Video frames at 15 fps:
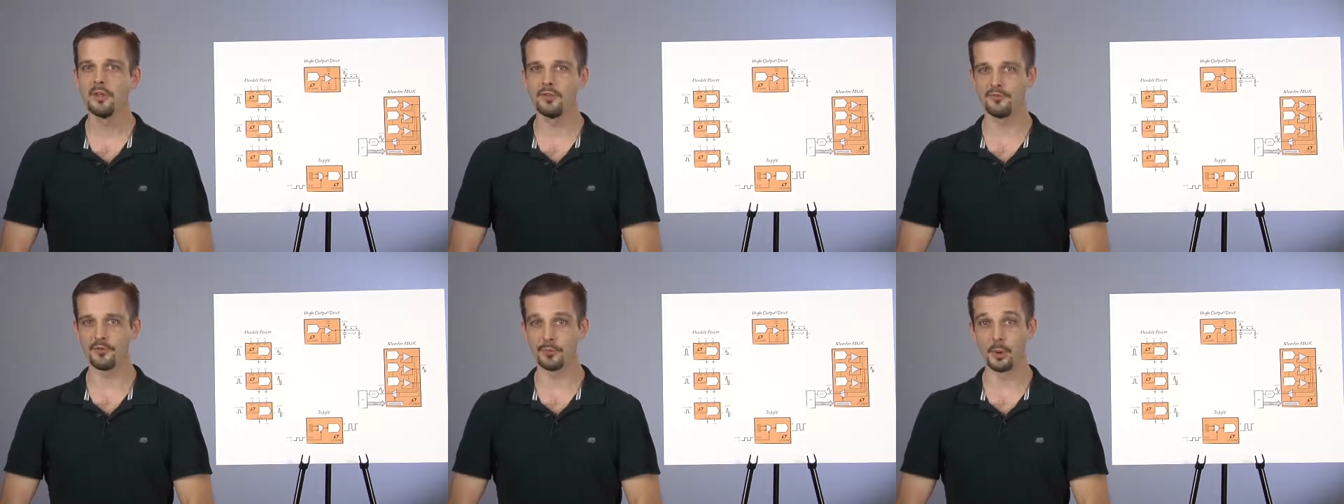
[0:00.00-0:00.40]

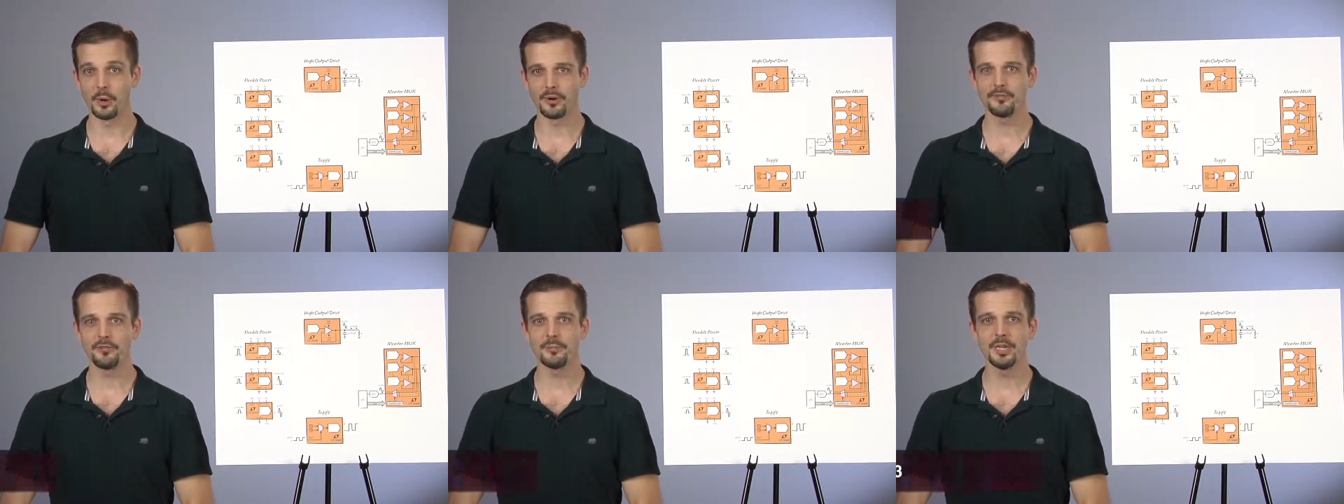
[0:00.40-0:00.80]
For
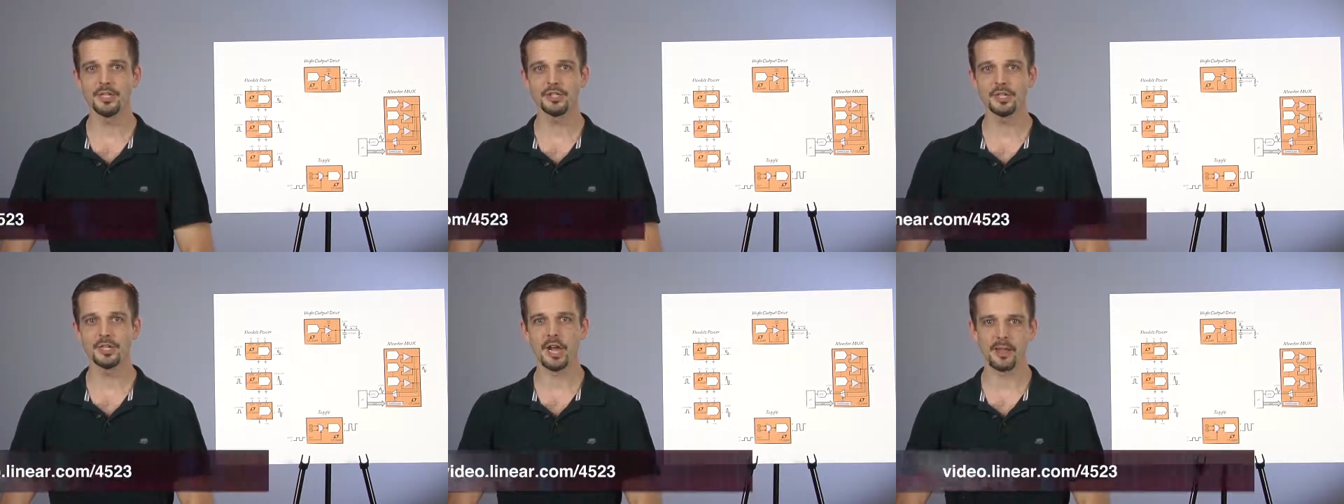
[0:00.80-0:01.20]
more
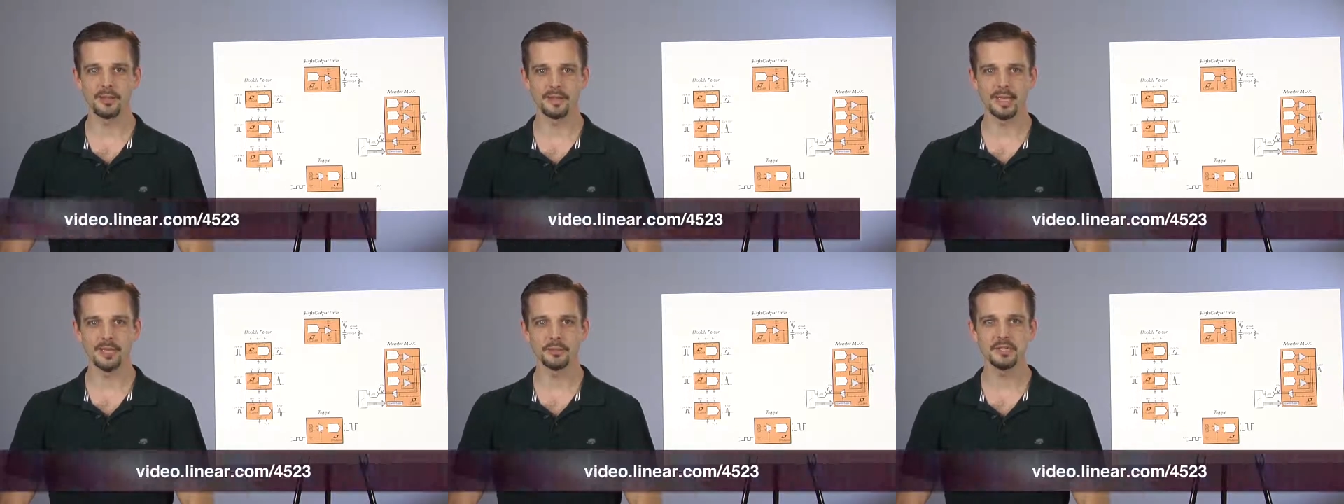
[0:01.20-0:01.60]
information
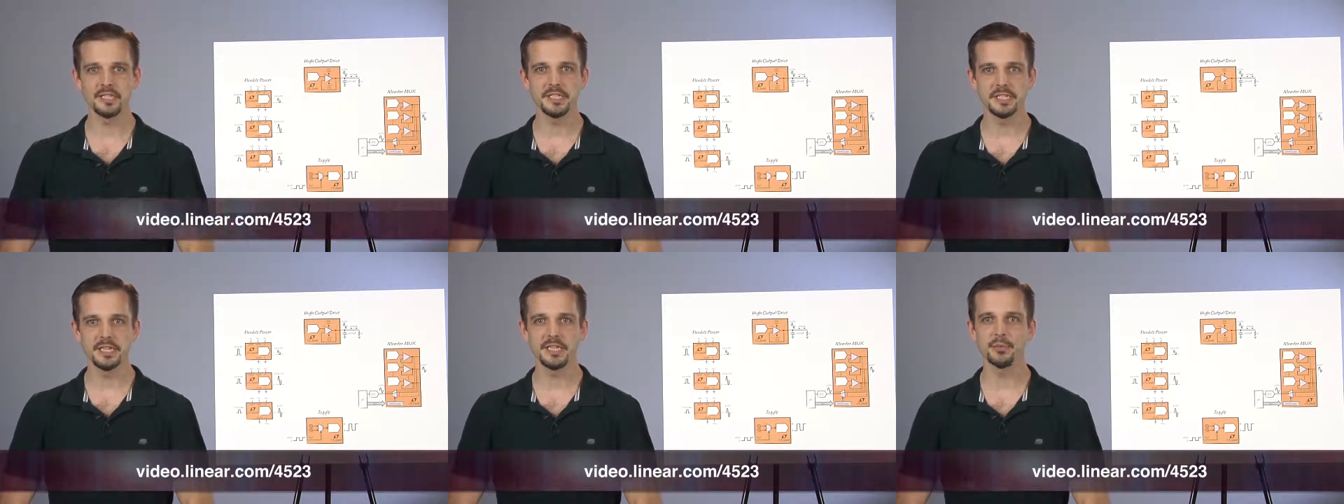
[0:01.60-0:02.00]
on the
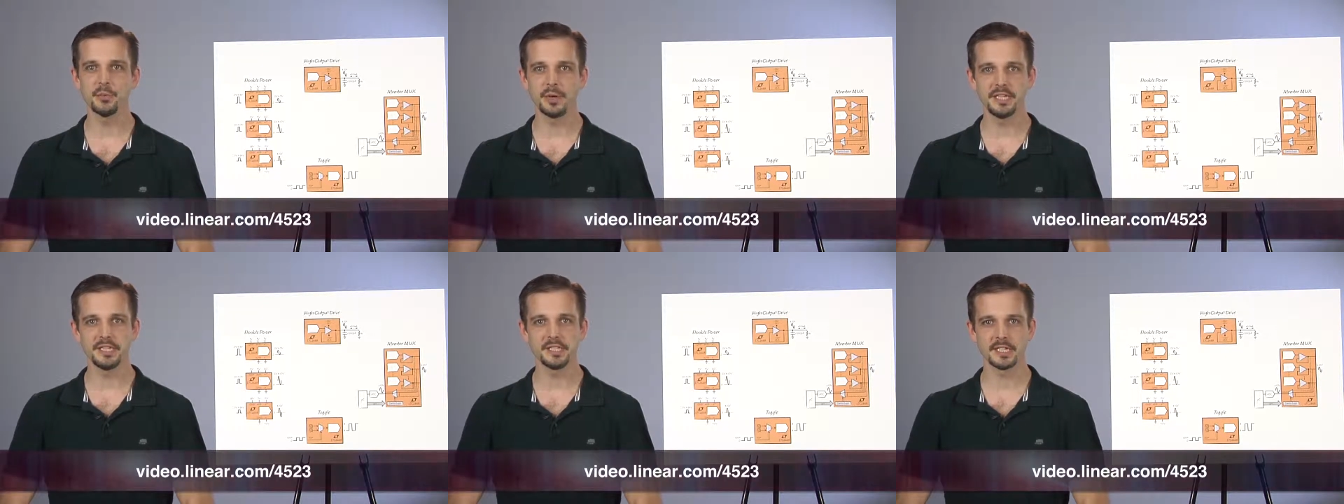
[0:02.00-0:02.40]
LTC
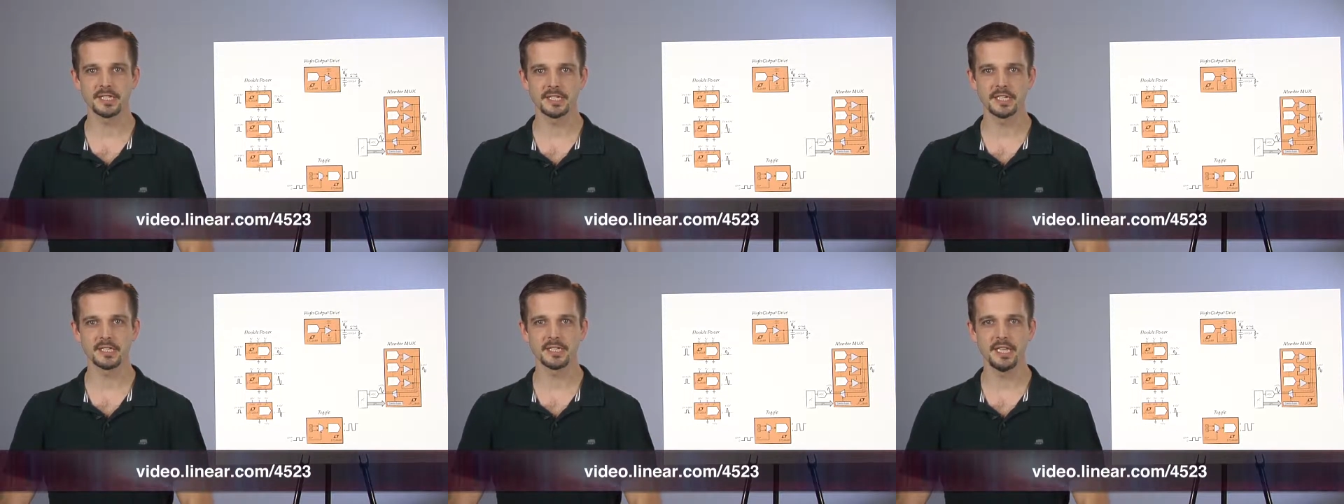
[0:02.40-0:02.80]

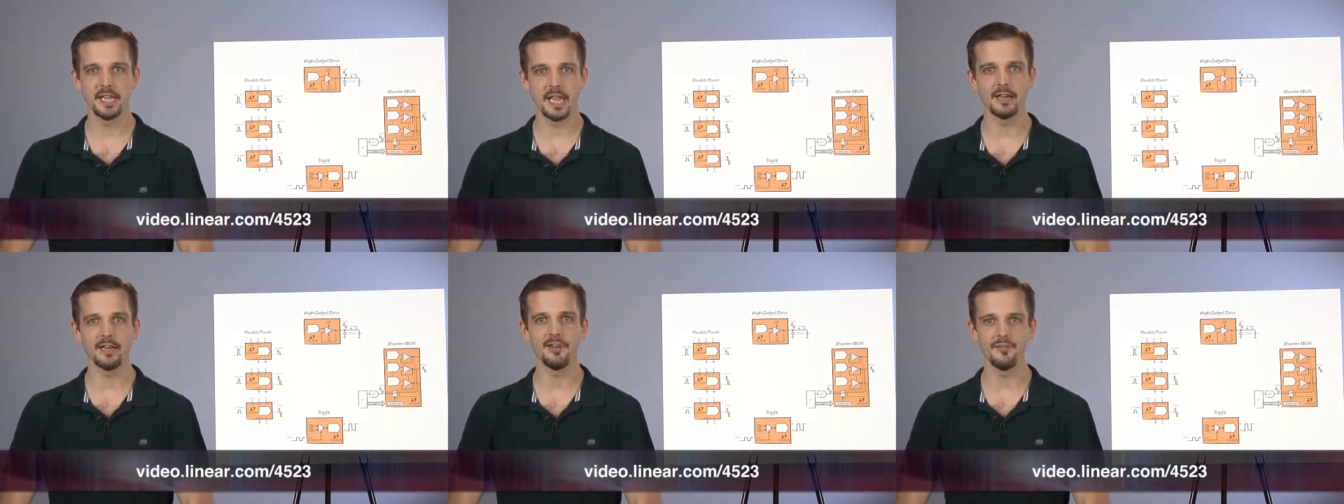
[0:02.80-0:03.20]

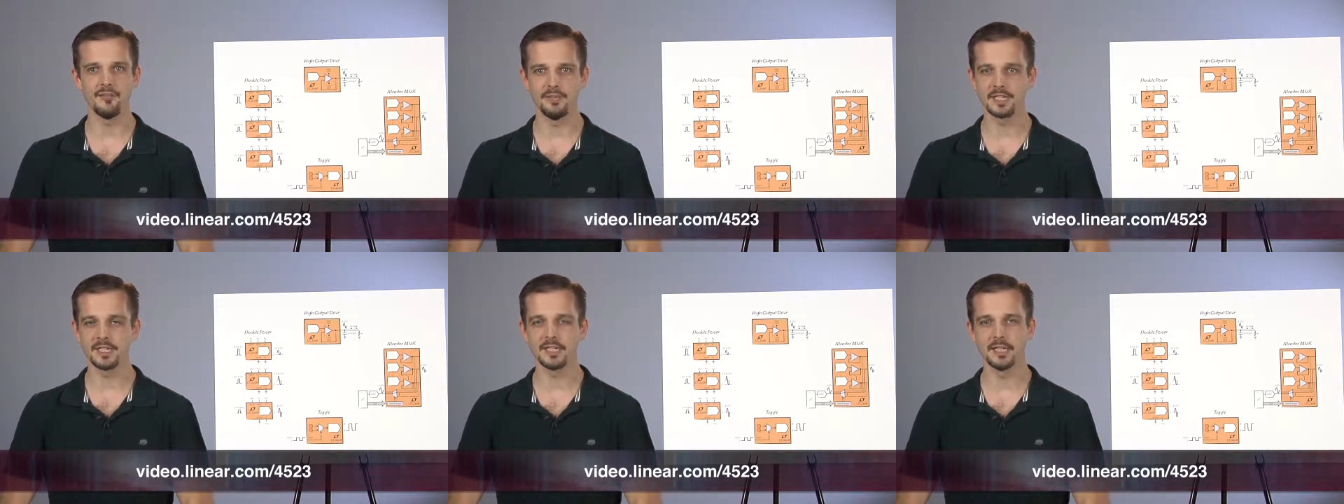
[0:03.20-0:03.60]
2668,
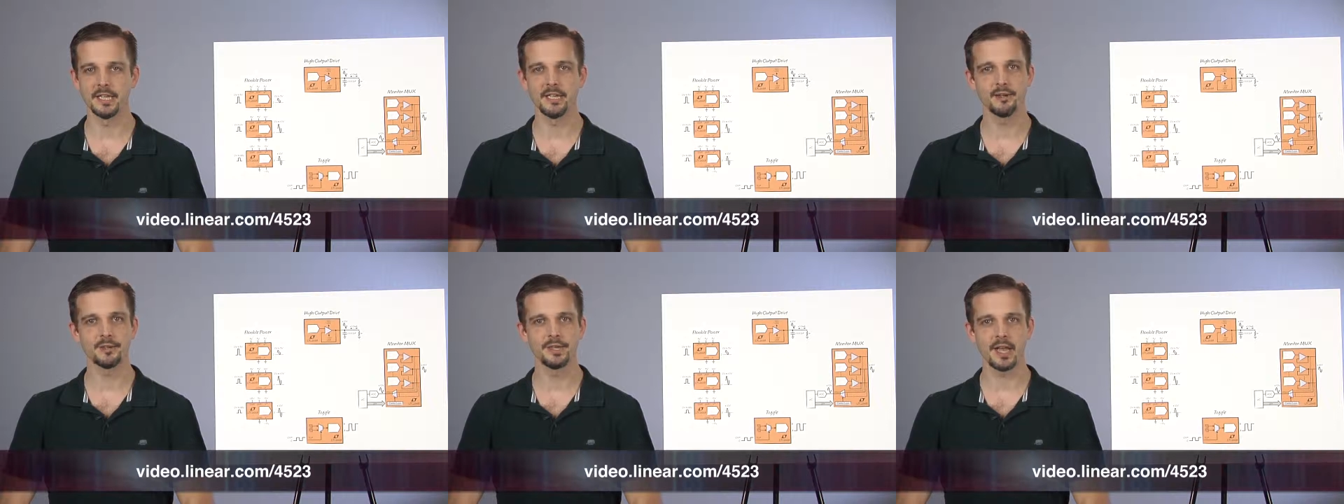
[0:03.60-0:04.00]
visit
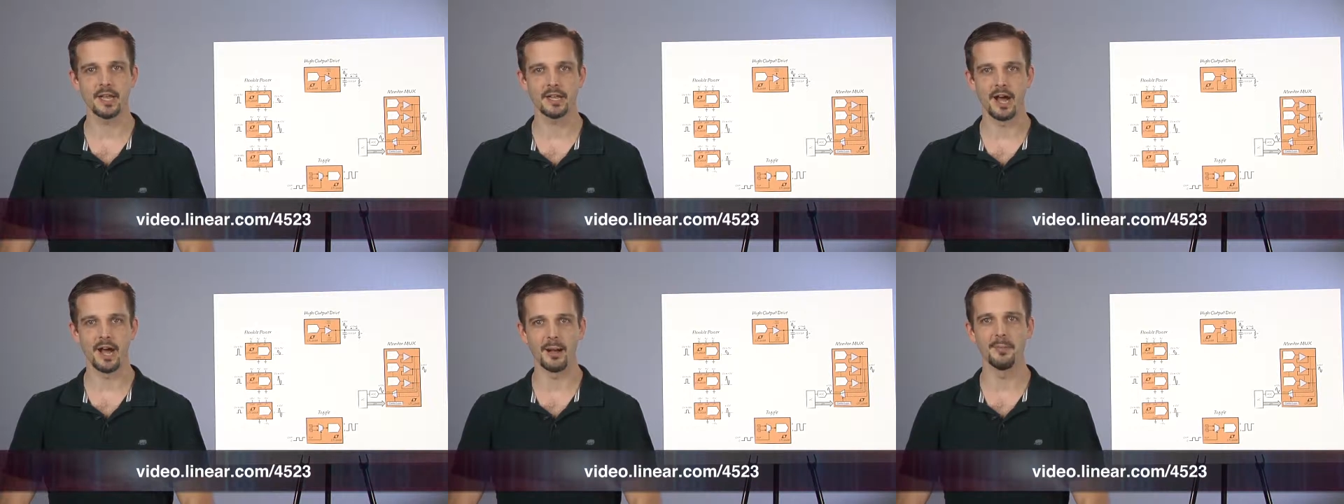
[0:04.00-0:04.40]

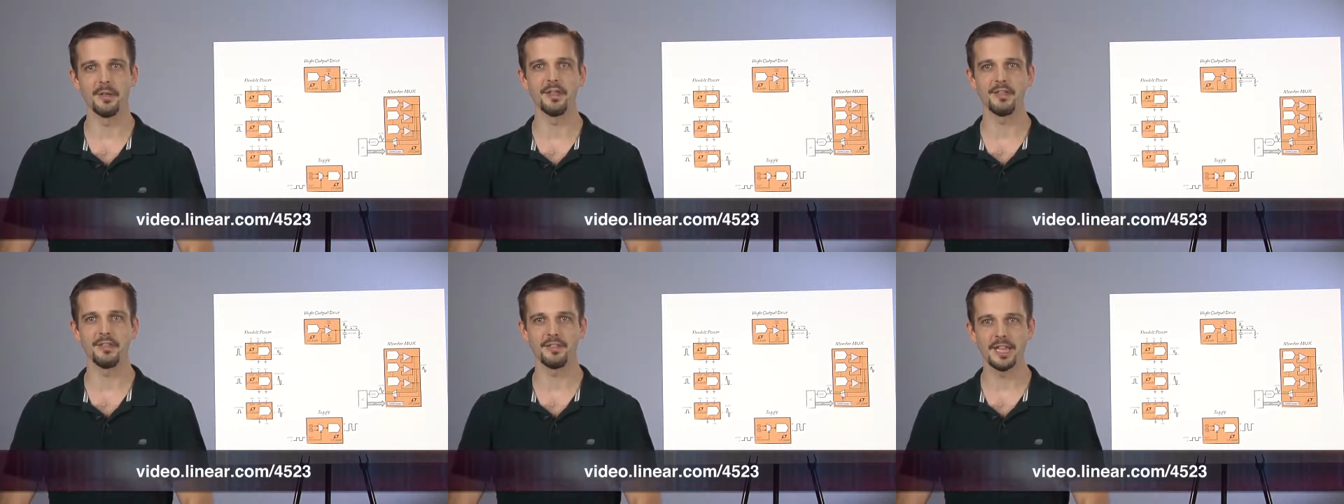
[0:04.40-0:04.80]
linear.com.
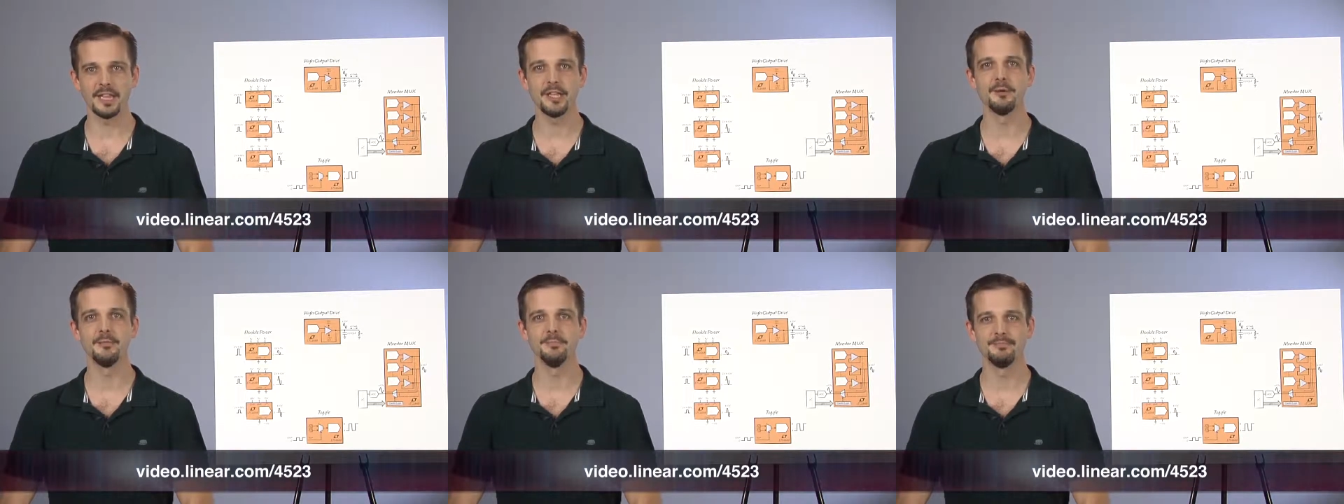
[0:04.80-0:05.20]

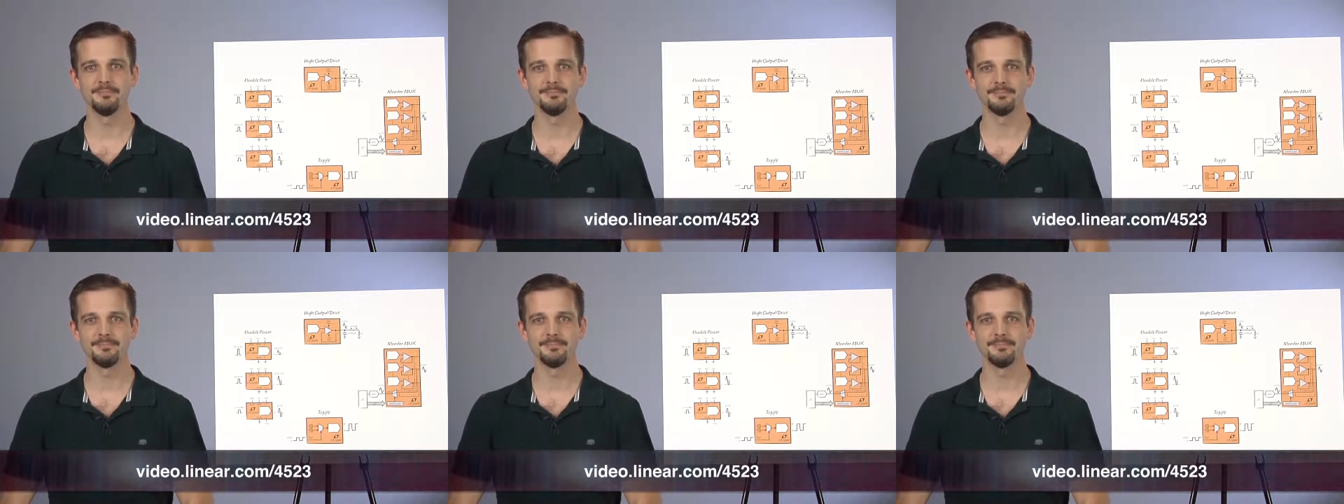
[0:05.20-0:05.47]
Thank you.